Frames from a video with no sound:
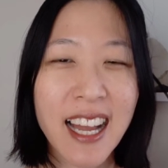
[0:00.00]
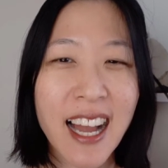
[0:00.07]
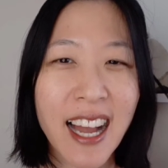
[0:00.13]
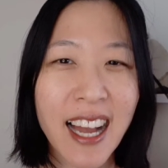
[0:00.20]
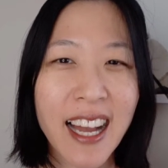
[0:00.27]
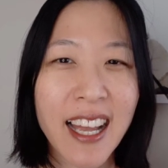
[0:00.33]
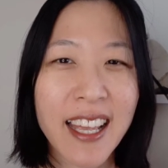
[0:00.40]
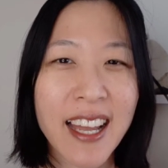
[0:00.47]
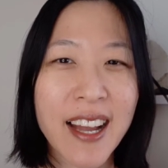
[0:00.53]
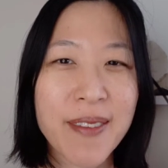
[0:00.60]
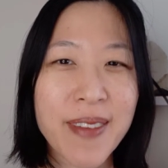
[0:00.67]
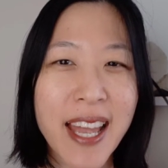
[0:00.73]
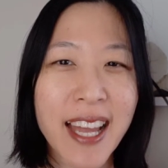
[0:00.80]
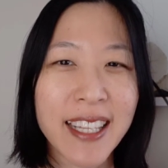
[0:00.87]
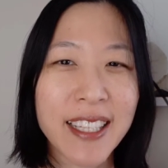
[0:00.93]
Hi,
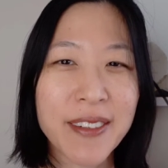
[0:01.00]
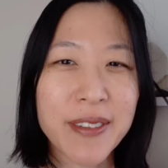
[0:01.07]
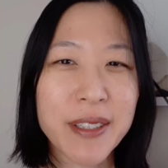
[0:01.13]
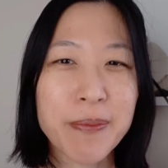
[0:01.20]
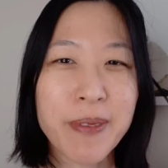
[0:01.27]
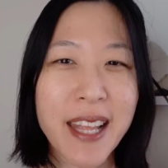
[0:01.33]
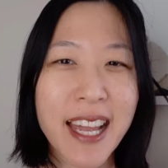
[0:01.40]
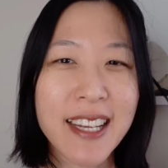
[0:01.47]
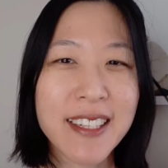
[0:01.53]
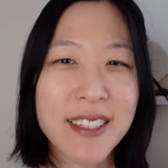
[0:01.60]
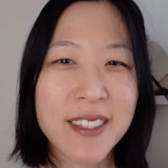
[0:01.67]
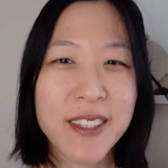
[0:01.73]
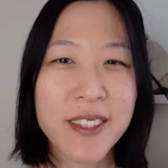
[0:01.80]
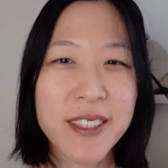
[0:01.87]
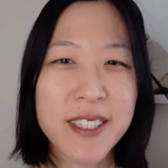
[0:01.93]
I'm Anna with Plant
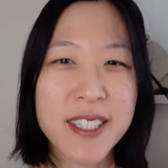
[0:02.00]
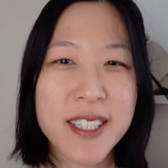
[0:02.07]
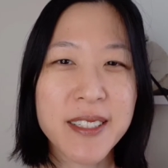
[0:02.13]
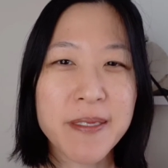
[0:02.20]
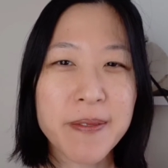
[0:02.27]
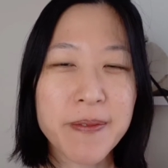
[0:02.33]
Nourished.